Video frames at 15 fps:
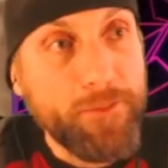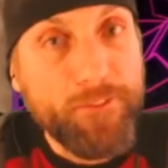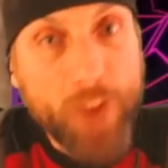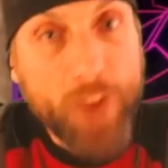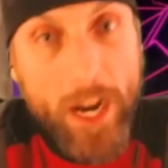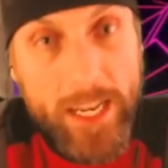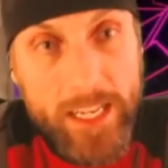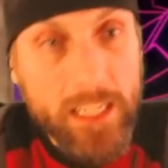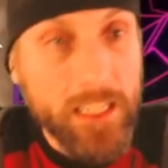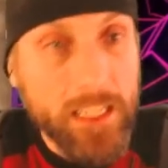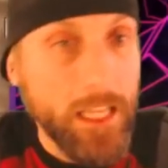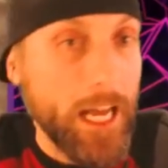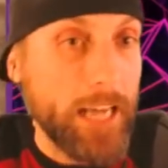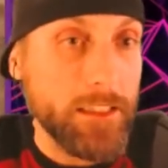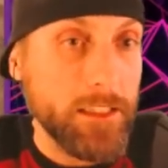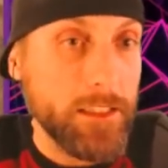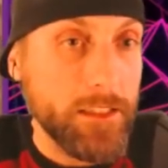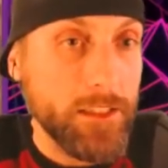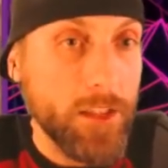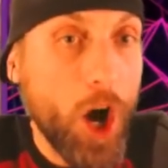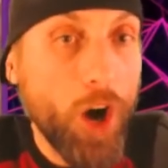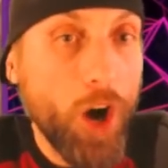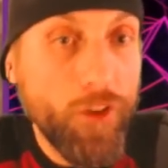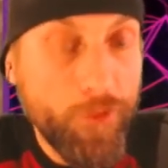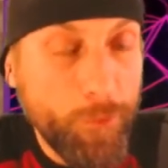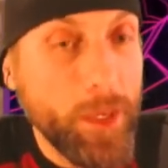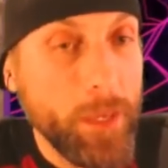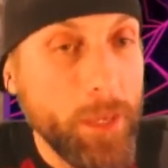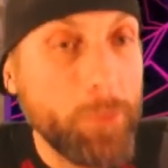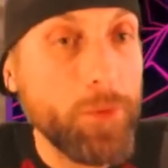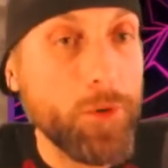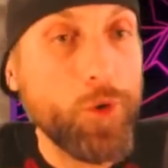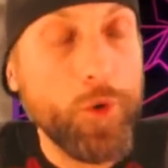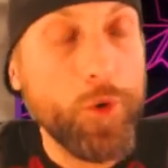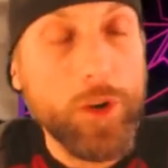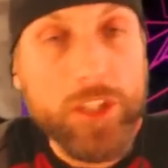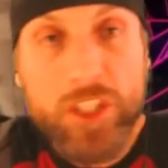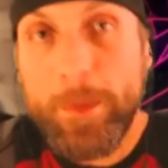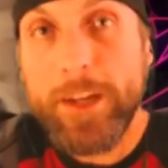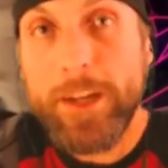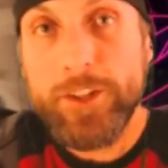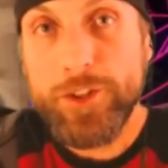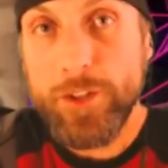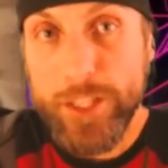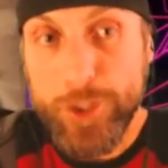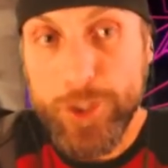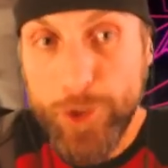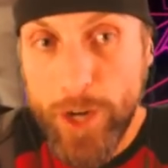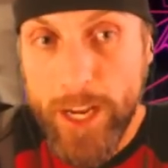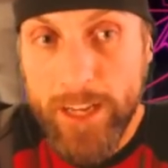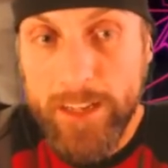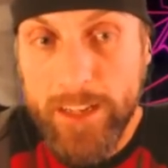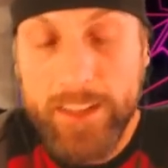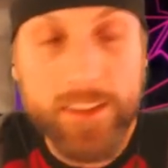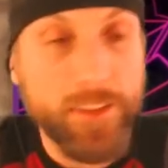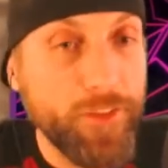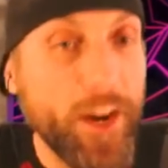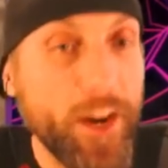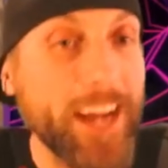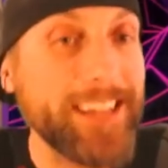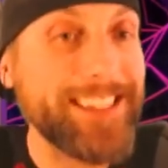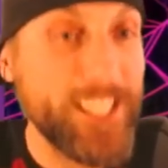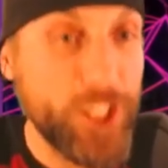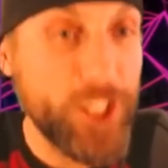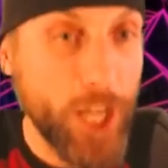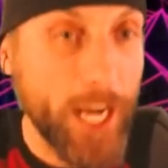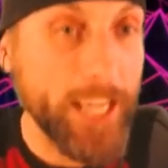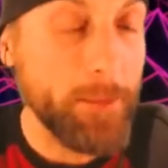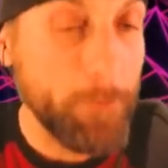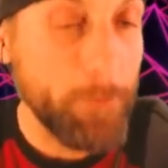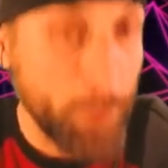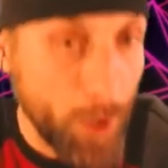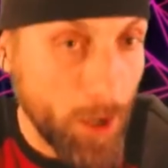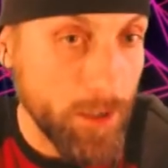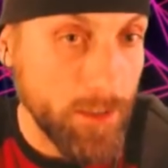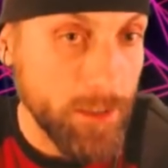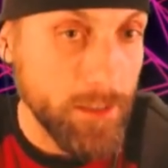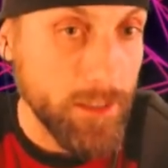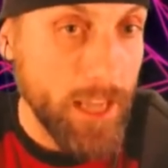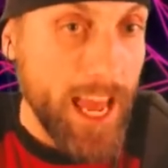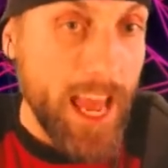fighting classes of people who are specially trained to fight giant bugs.